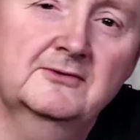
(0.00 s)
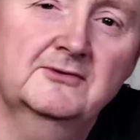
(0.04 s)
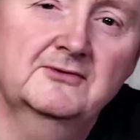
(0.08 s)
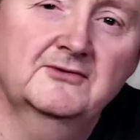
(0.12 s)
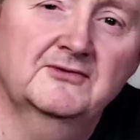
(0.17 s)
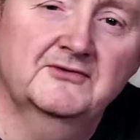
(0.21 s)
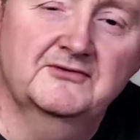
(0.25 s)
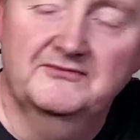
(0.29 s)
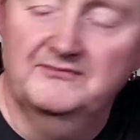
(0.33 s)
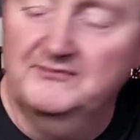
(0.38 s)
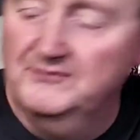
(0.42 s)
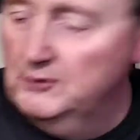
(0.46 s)

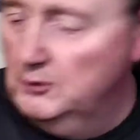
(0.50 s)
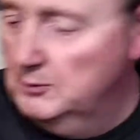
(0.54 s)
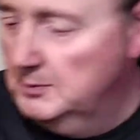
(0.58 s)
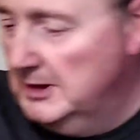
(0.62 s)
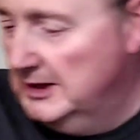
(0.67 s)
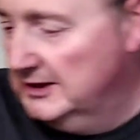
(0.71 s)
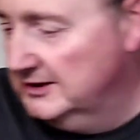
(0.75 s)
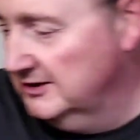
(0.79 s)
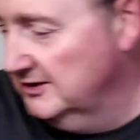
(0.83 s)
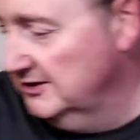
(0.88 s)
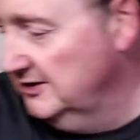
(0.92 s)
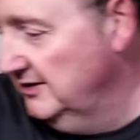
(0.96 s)
this is Phil
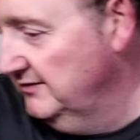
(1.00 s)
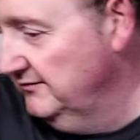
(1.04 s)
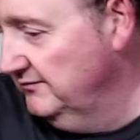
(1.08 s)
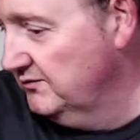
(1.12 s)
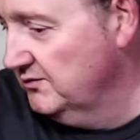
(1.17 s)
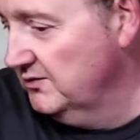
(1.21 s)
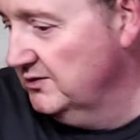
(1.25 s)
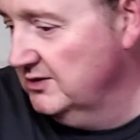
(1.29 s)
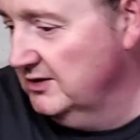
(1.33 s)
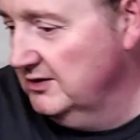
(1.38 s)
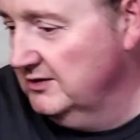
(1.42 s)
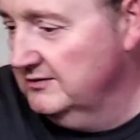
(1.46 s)
back again
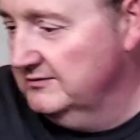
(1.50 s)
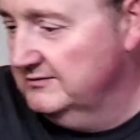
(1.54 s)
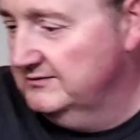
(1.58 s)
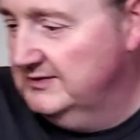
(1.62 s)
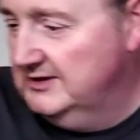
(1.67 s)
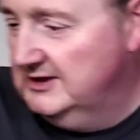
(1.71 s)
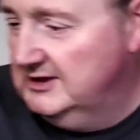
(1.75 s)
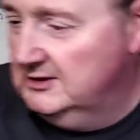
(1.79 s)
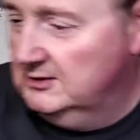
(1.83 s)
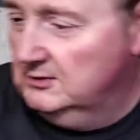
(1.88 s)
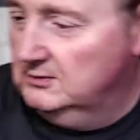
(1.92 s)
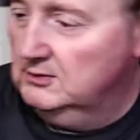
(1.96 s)
for another
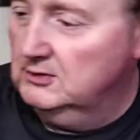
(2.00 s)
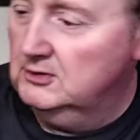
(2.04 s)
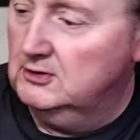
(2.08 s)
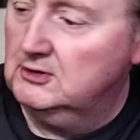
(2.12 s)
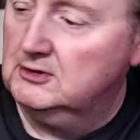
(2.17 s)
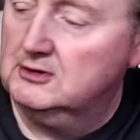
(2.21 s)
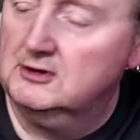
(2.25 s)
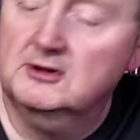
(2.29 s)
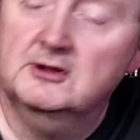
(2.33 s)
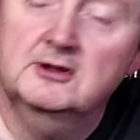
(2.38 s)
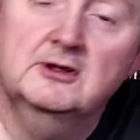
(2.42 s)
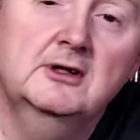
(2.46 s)
video
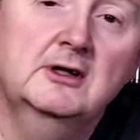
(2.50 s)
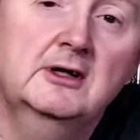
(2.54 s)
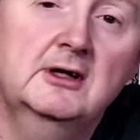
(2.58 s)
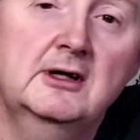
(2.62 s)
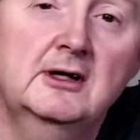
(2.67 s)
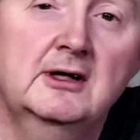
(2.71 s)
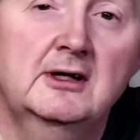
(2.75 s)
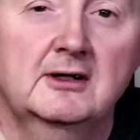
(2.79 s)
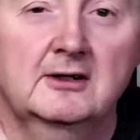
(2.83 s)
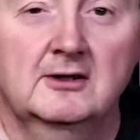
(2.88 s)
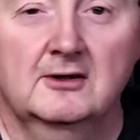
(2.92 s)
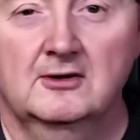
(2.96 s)
look
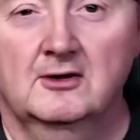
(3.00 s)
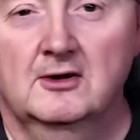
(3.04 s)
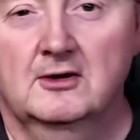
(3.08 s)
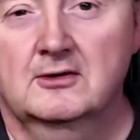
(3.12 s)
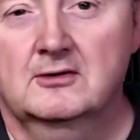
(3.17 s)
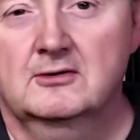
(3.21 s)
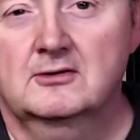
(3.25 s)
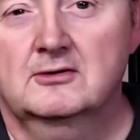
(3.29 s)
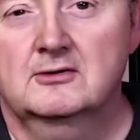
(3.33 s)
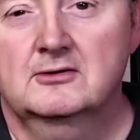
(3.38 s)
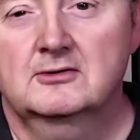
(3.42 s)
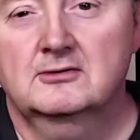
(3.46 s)
at
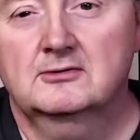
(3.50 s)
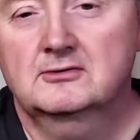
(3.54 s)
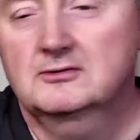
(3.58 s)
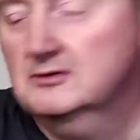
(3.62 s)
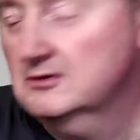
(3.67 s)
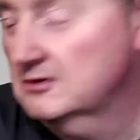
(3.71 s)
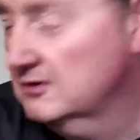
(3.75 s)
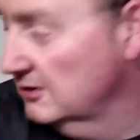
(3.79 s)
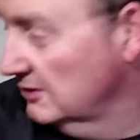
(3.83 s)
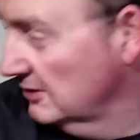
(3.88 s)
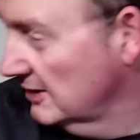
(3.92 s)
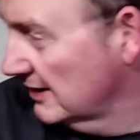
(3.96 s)
another
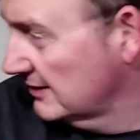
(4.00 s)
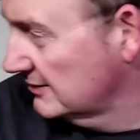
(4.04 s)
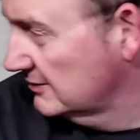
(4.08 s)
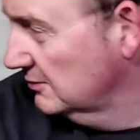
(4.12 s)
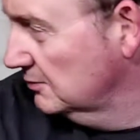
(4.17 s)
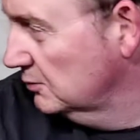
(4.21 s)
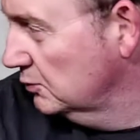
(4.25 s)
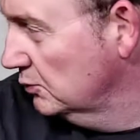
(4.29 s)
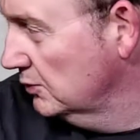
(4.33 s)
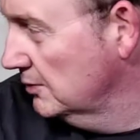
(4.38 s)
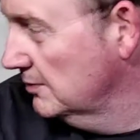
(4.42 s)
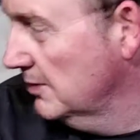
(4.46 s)

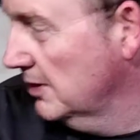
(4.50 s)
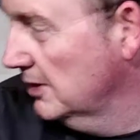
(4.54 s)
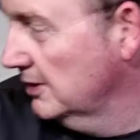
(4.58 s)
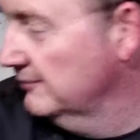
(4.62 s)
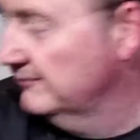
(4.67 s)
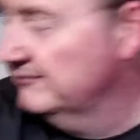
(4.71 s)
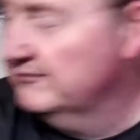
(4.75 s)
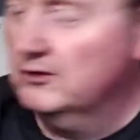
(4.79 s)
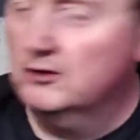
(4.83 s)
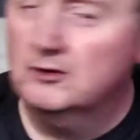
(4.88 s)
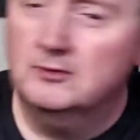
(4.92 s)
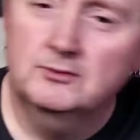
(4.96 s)
collectible in
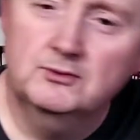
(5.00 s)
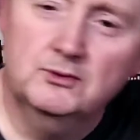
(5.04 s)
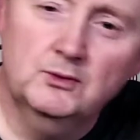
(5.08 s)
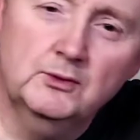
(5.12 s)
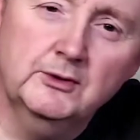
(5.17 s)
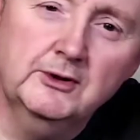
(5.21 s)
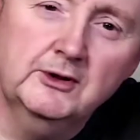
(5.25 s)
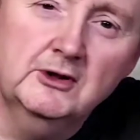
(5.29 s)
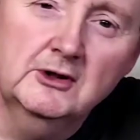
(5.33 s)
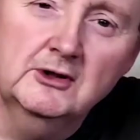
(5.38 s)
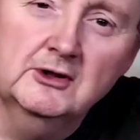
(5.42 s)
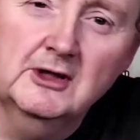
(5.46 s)
my farm
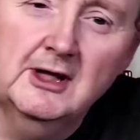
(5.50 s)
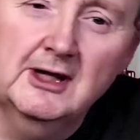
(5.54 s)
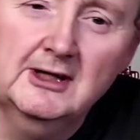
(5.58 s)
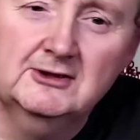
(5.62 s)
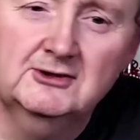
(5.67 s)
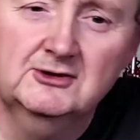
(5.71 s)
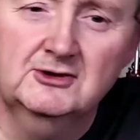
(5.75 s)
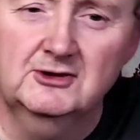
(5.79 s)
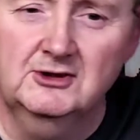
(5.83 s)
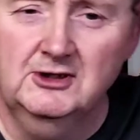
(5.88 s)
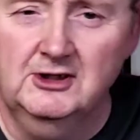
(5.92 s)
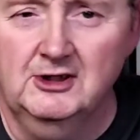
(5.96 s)
toy
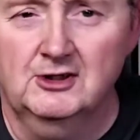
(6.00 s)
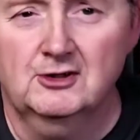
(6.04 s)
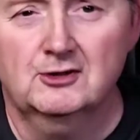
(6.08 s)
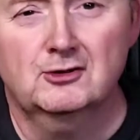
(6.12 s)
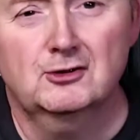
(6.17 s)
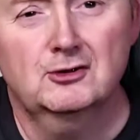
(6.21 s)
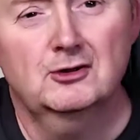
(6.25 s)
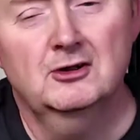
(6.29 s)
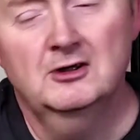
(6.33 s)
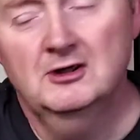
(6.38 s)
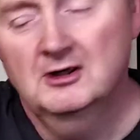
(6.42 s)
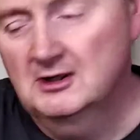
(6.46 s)
collection
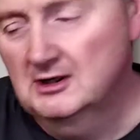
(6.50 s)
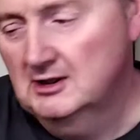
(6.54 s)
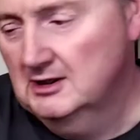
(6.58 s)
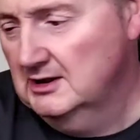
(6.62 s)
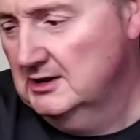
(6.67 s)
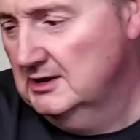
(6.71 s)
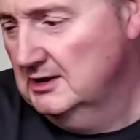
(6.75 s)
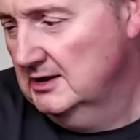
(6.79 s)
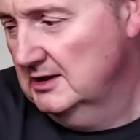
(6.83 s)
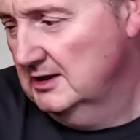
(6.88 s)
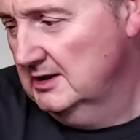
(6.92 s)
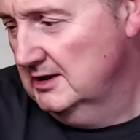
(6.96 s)
here.
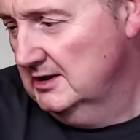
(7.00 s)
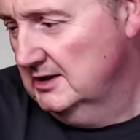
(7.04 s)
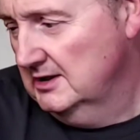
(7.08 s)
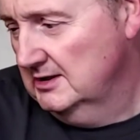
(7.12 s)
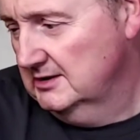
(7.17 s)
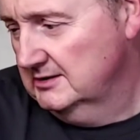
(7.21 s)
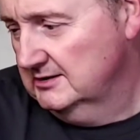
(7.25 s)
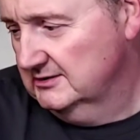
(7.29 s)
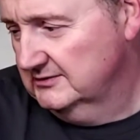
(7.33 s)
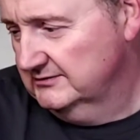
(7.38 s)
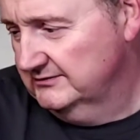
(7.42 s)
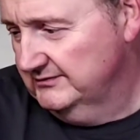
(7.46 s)

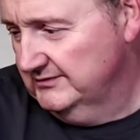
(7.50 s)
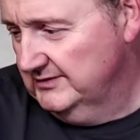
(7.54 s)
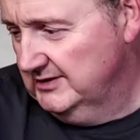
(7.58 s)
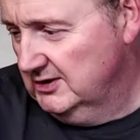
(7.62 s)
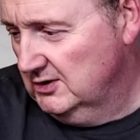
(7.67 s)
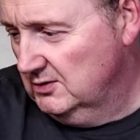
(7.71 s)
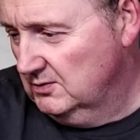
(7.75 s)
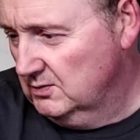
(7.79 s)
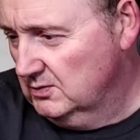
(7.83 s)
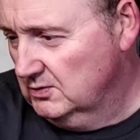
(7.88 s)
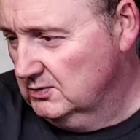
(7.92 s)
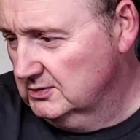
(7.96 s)
This
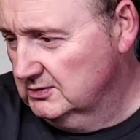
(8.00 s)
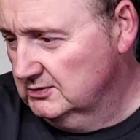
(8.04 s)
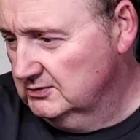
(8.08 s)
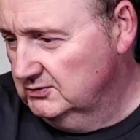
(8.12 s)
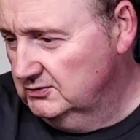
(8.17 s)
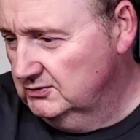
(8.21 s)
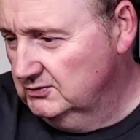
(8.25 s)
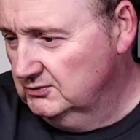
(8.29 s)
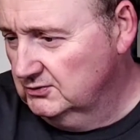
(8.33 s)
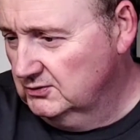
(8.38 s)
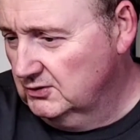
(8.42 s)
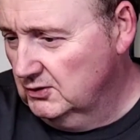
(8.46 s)
video we're going
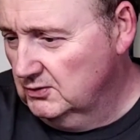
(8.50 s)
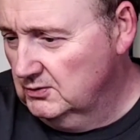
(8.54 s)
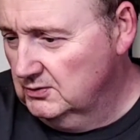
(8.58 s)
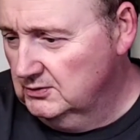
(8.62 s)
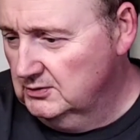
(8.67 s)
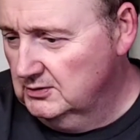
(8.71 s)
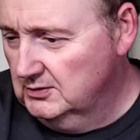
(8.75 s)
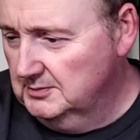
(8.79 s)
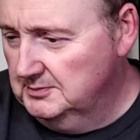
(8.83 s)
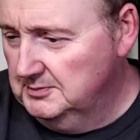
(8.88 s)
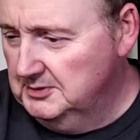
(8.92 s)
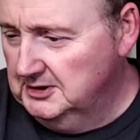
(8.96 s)
to go
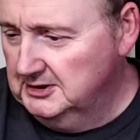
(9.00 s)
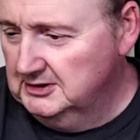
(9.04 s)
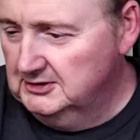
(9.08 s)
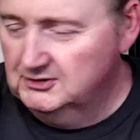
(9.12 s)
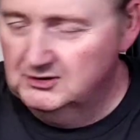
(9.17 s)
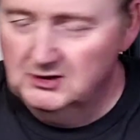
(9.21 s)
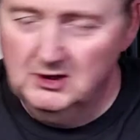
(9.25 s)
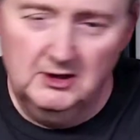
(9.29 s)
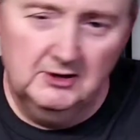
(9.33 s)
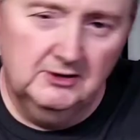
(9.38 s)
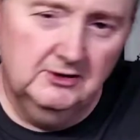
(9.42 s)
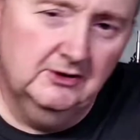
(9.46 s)
to the big
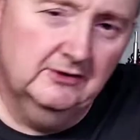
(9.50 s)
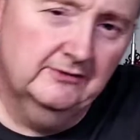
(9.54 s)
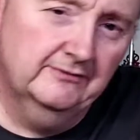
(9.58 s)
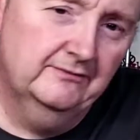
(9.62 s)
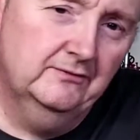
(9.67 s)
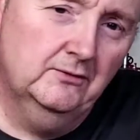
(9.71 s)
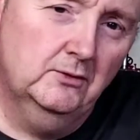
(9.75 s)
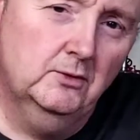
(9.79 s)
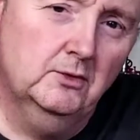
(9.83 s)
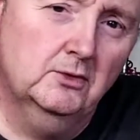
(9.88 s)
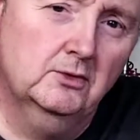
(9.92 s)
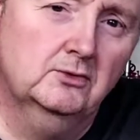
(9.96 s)
John Deere
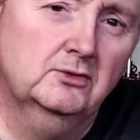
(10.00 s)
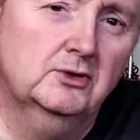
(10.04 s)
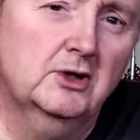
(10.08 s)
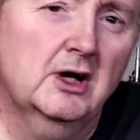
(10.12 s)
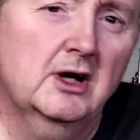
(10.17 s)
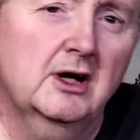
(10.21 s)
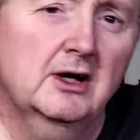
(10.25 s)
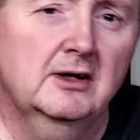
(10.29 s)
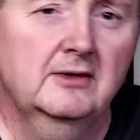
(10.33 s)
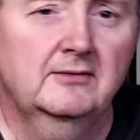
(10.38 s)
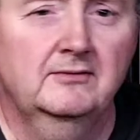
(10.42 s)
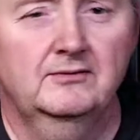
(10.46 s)
4-wheel
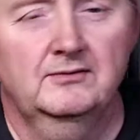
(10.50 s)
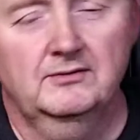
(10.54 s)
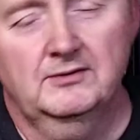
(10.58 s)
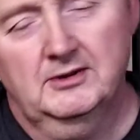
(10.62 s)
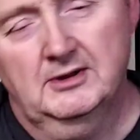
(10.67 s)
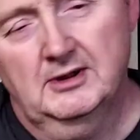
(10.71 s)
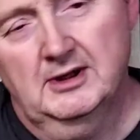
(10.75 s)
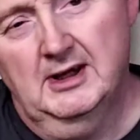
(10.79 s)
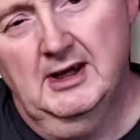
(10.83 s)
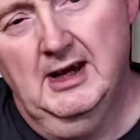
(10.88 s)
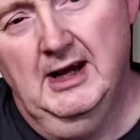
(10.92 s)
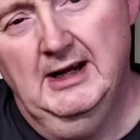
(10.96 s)
drive
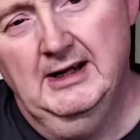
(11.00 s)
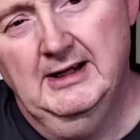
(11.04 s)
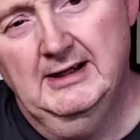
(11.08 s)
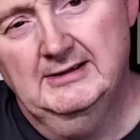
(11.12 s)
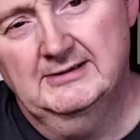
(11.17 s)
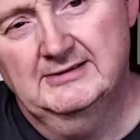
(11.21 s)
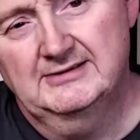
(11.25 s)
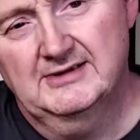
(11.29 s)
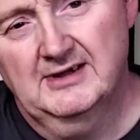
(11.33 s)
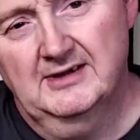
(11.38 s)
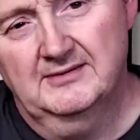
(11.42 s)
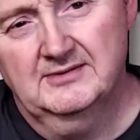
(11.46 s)

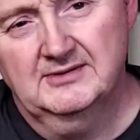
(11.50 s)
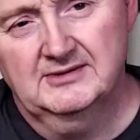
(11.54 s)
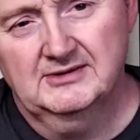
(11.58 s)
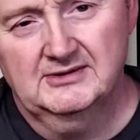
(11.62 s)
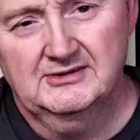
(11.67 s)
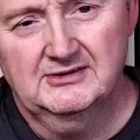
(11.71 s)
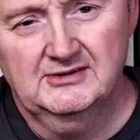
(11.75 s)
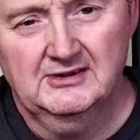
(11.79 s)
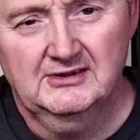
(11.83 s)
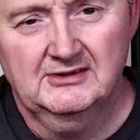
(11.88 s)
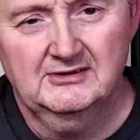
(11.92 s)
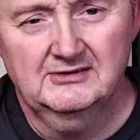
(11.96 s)

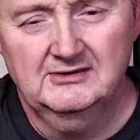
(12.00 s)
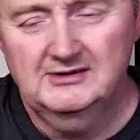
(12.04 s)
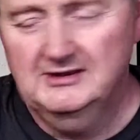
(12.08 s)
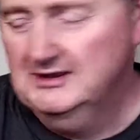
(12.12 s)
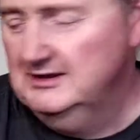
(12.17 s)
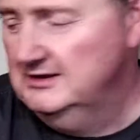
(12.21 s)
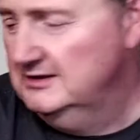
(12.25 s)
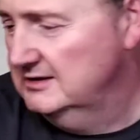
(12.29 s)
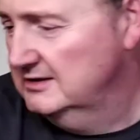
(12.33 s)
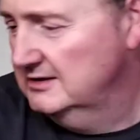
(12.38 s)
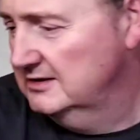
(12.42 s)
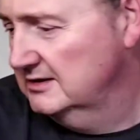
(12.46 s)

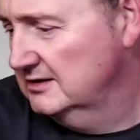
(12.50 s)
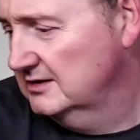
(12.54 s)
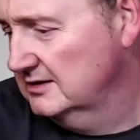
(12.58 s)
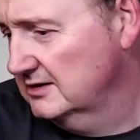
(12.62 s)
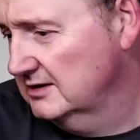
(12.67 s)
8760.